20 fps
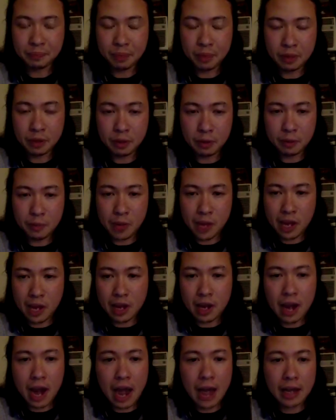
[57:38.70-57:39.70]
You're being
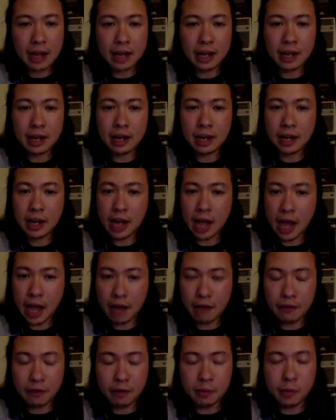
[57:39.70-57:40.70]
guided
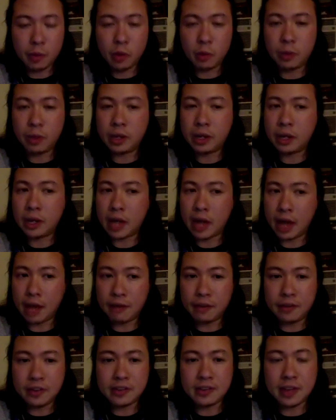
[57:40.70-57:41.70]
every moment,
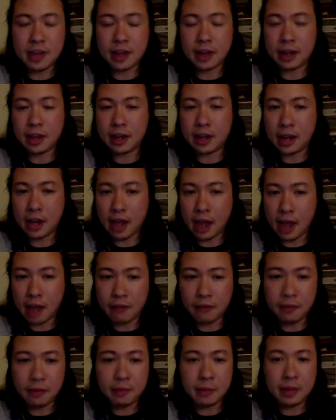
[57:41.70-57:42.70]
every second,
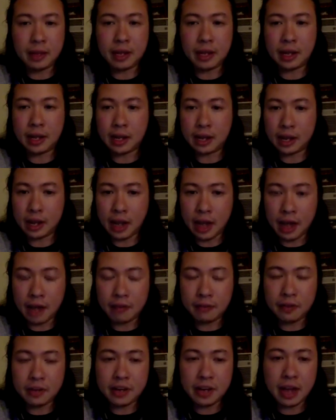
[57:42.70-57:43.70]
every minute,
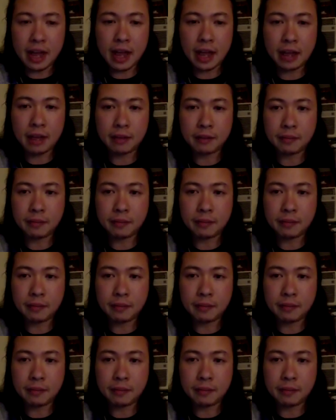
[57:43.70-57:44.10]
every day.